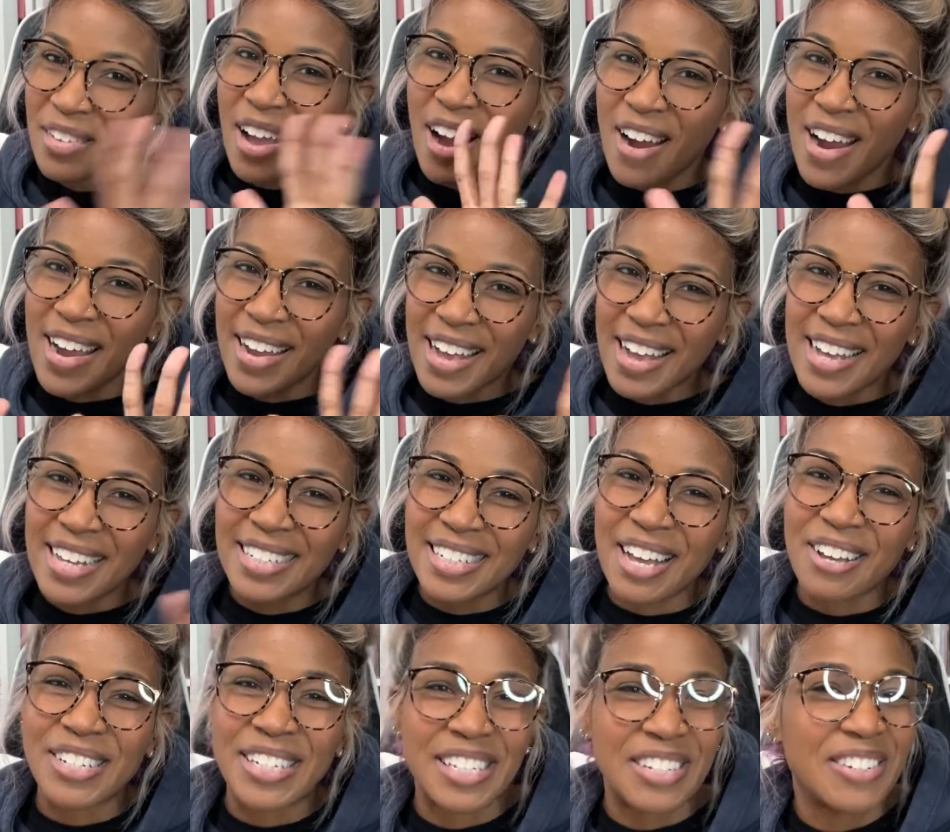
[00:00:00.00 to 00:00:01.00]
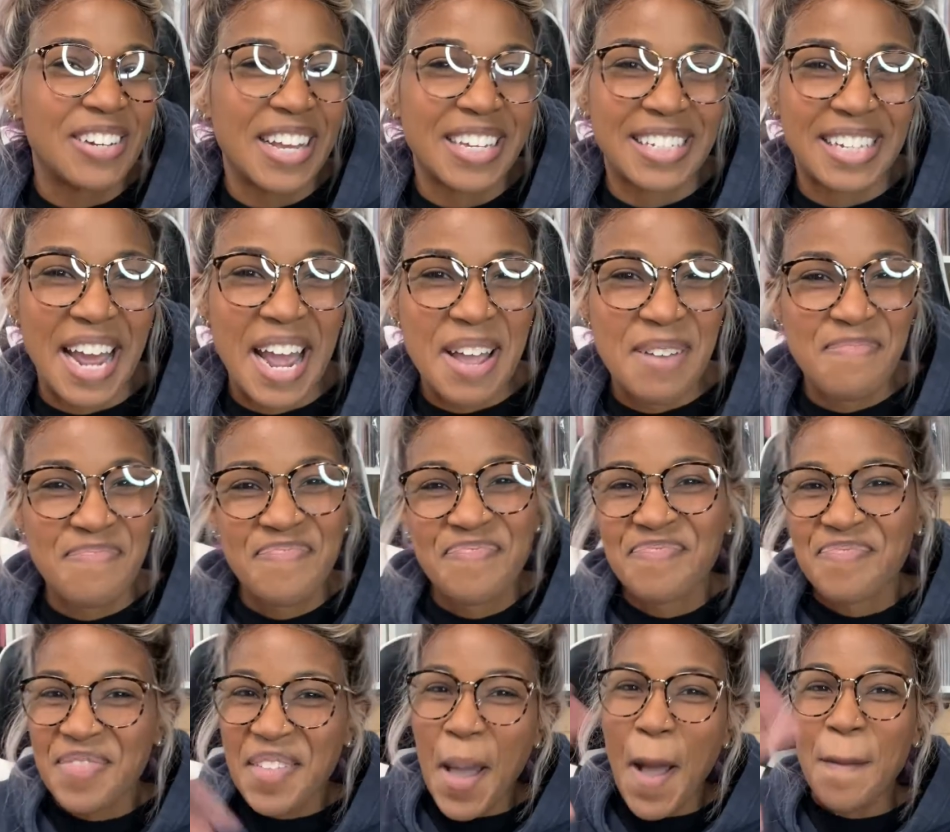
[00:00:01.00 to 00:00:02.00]
All right, guys, I'll see you next time.
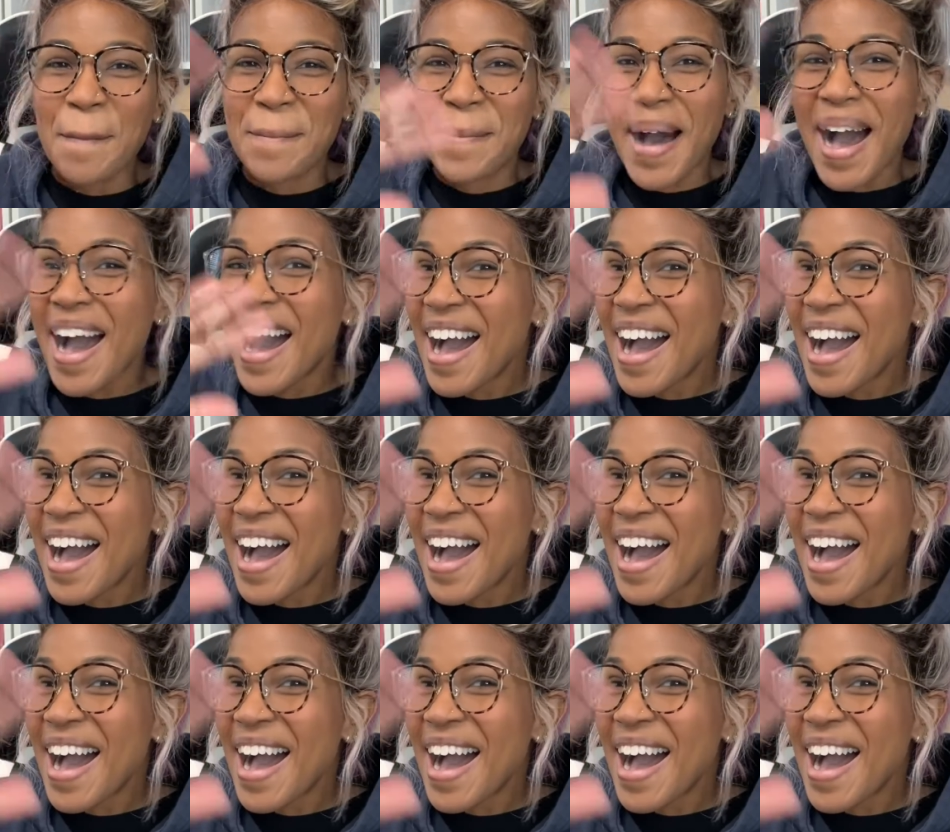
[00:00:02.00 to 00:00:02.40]
Bye.